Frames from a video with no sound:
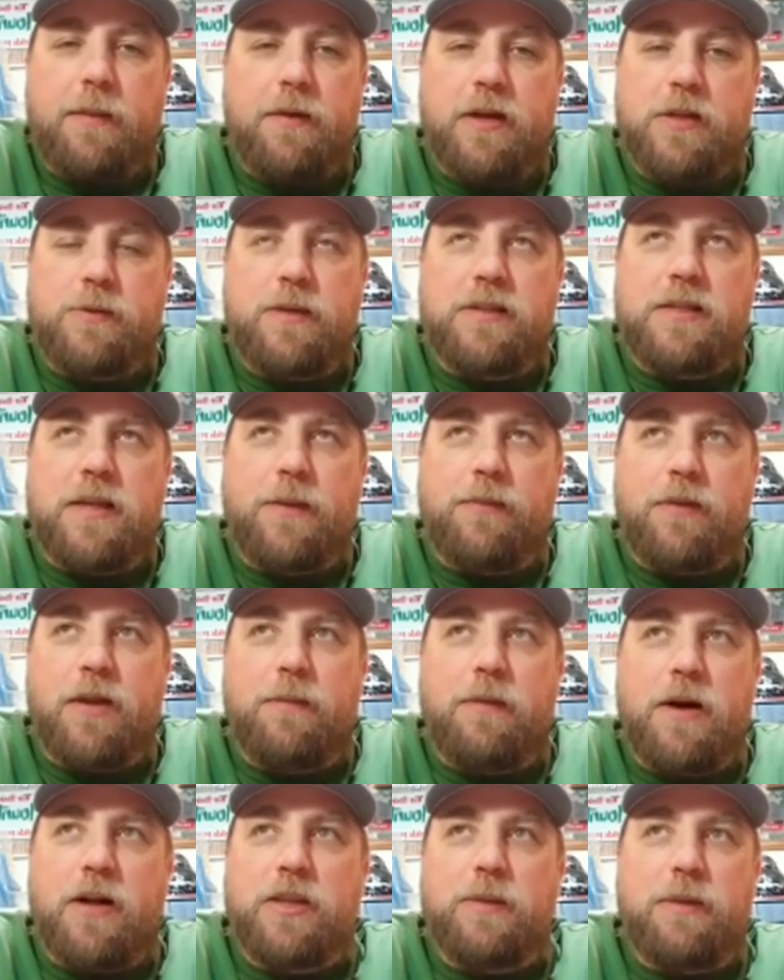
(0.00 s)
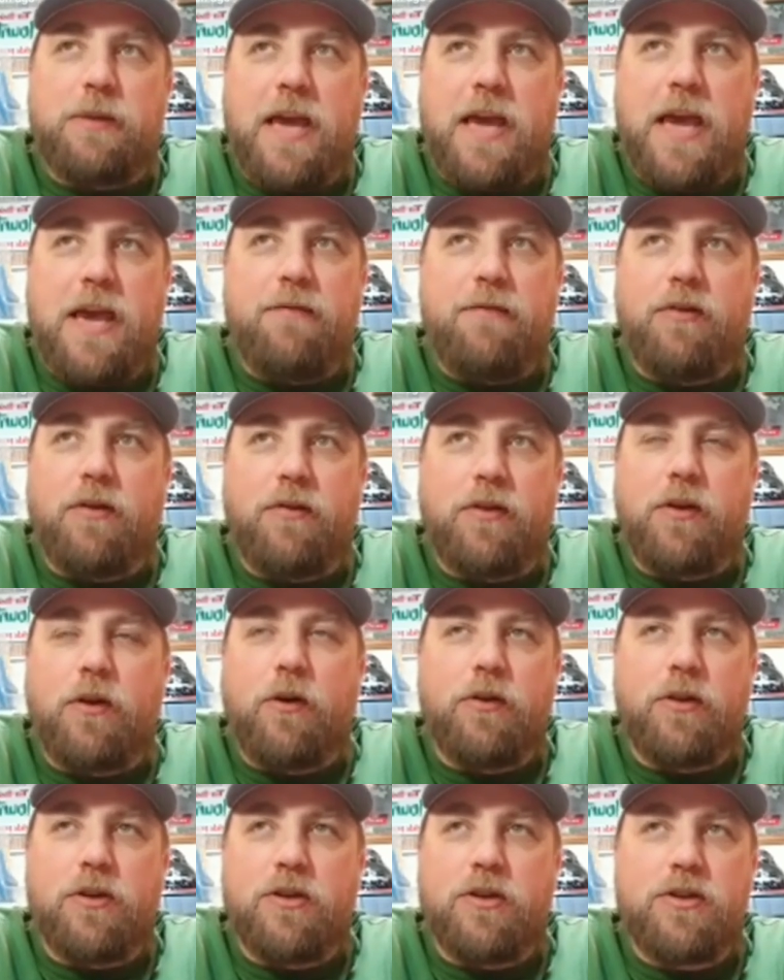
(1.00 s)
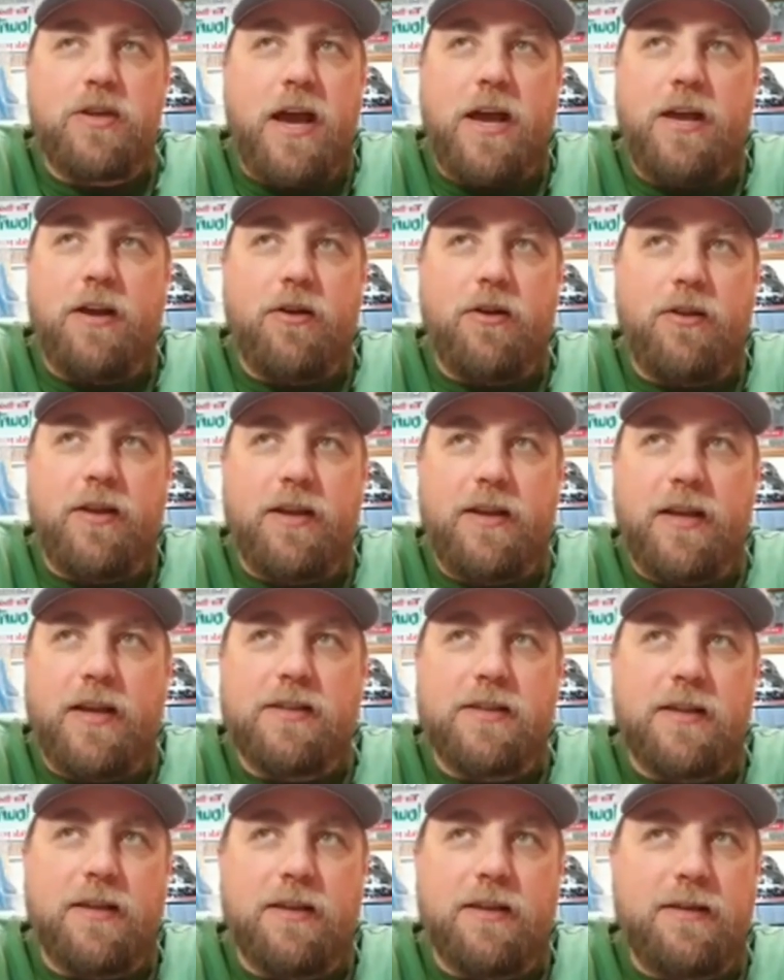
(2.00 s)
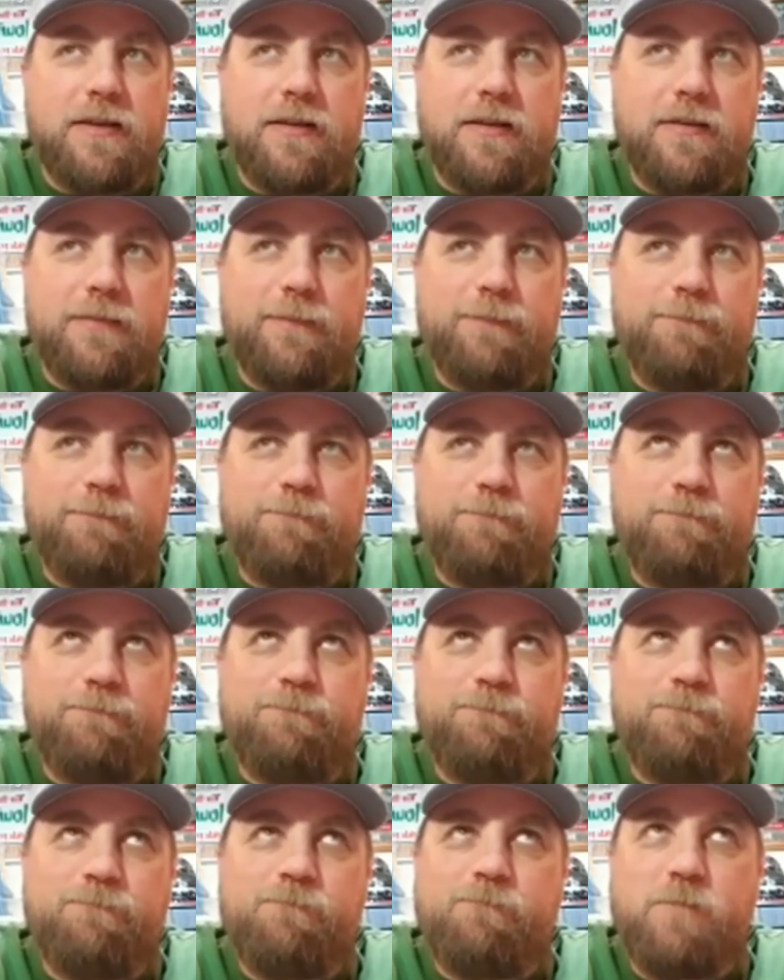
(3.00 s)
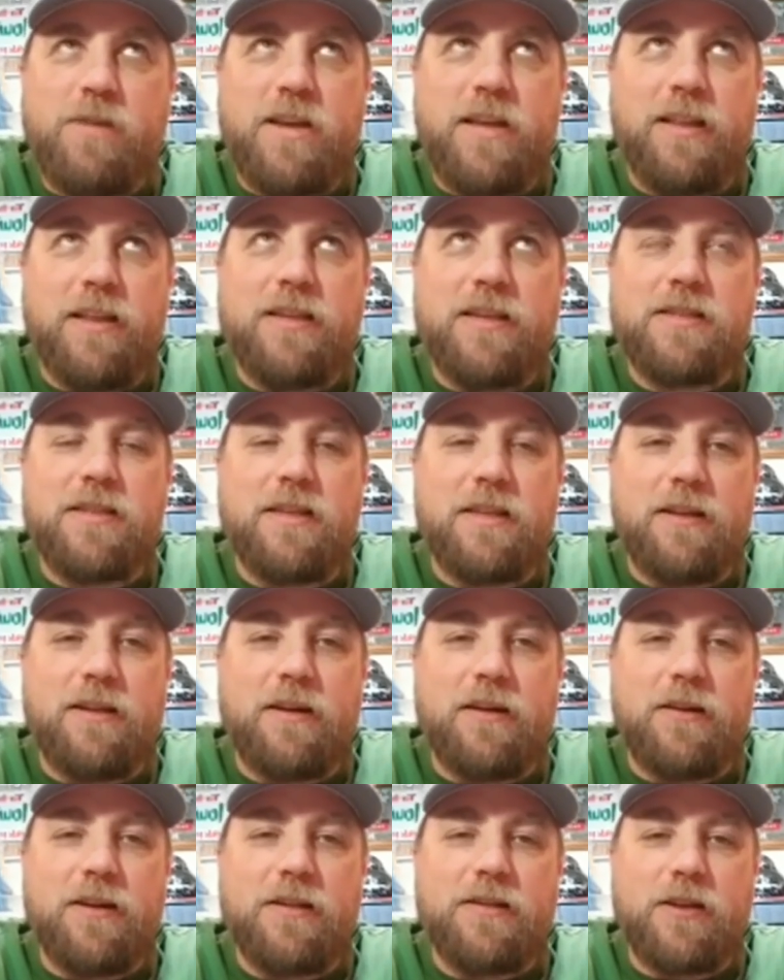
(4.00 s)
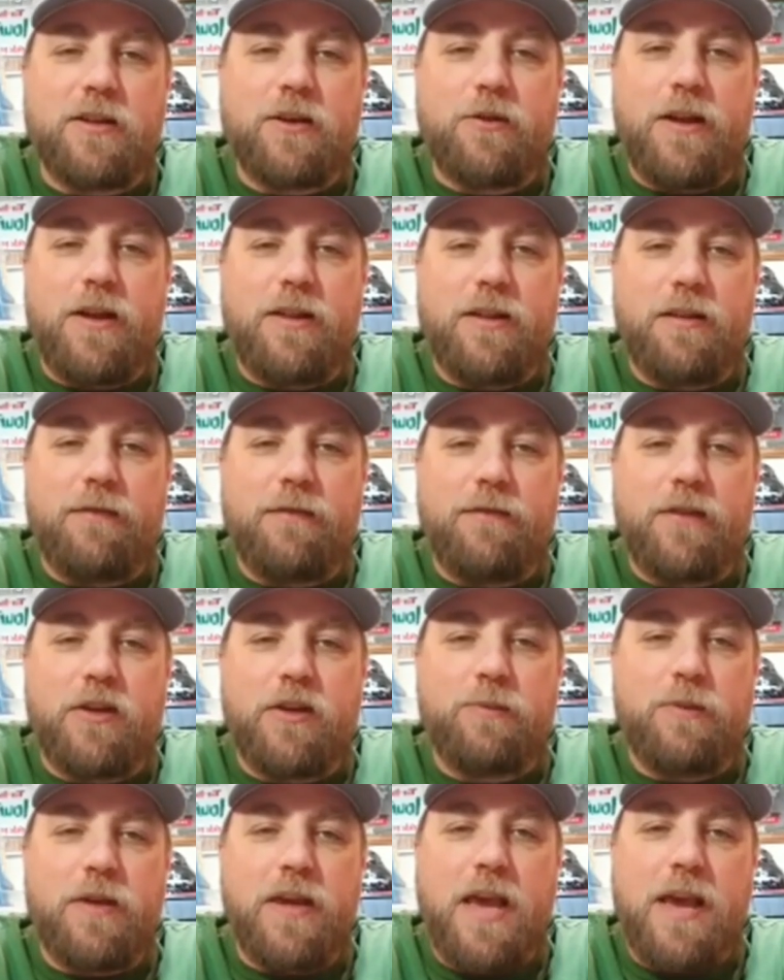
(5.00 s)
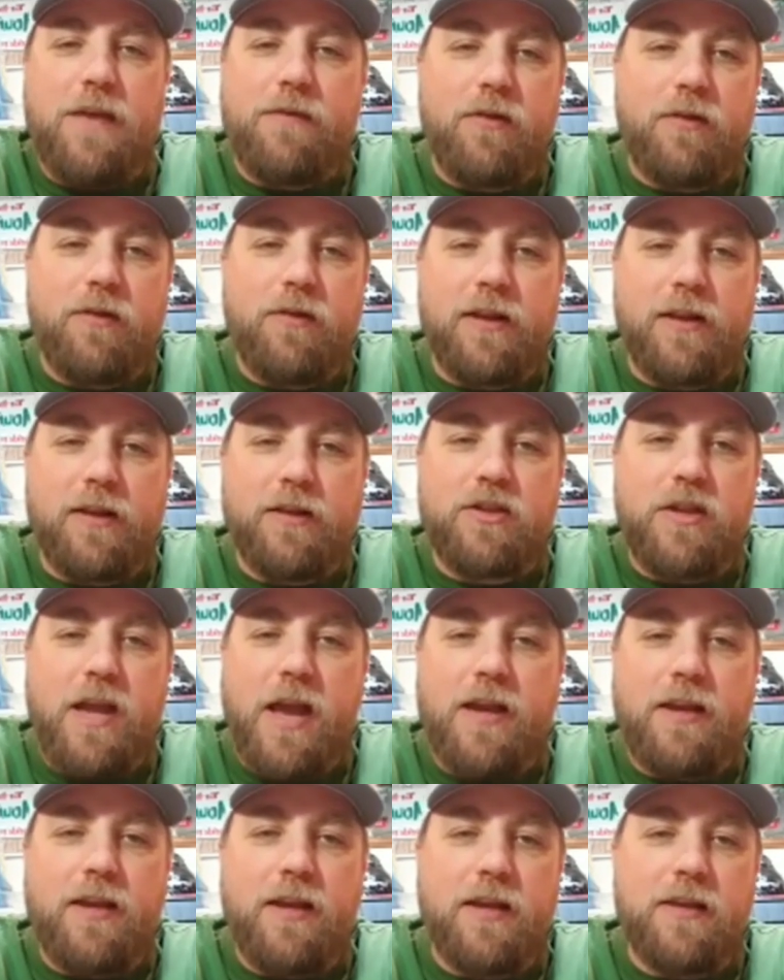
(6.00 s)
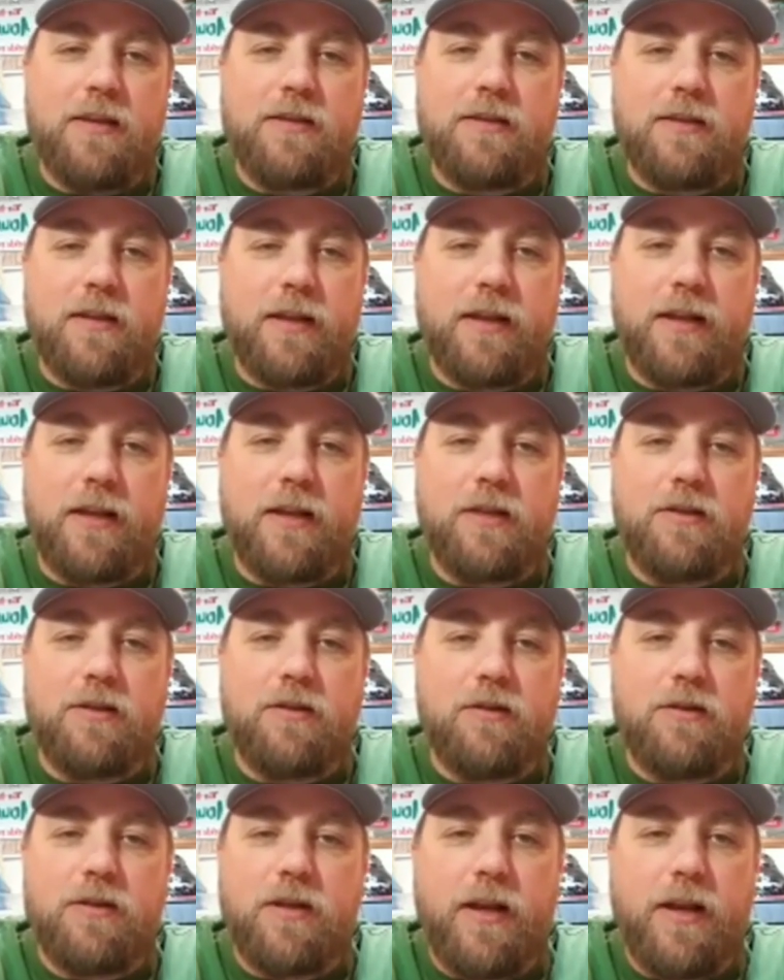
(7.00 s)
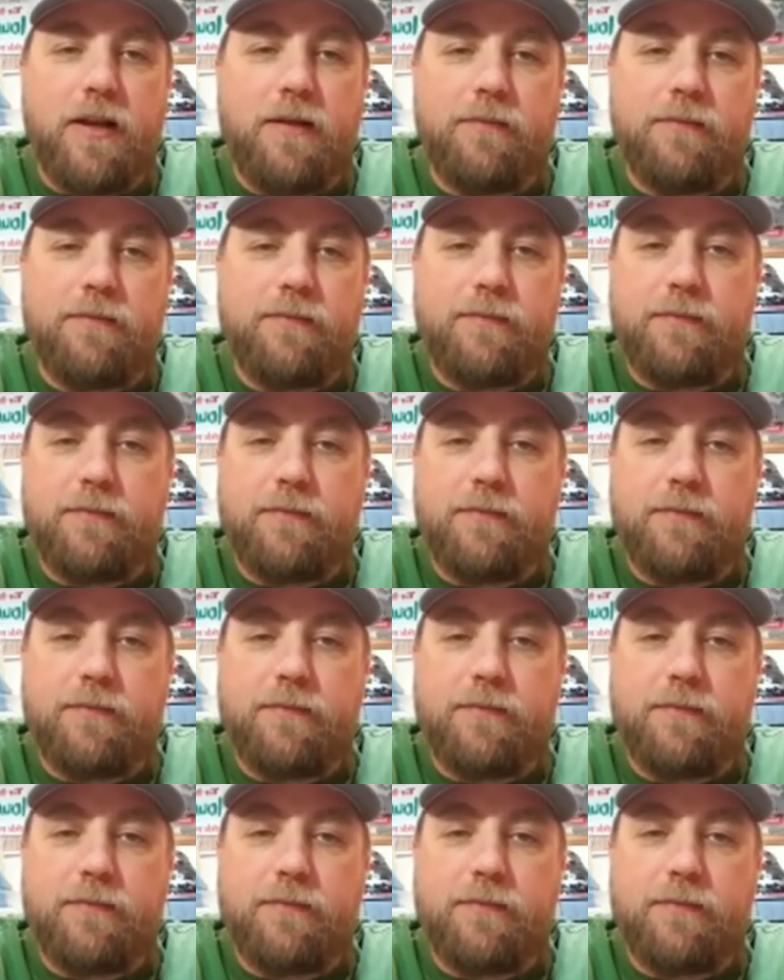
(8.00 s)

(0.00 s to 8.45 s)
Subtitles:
There must be something about the behavior of the golden shiner that doesn't elicit or doesn't create the fish behavior that a shad does, like a gizzard shad.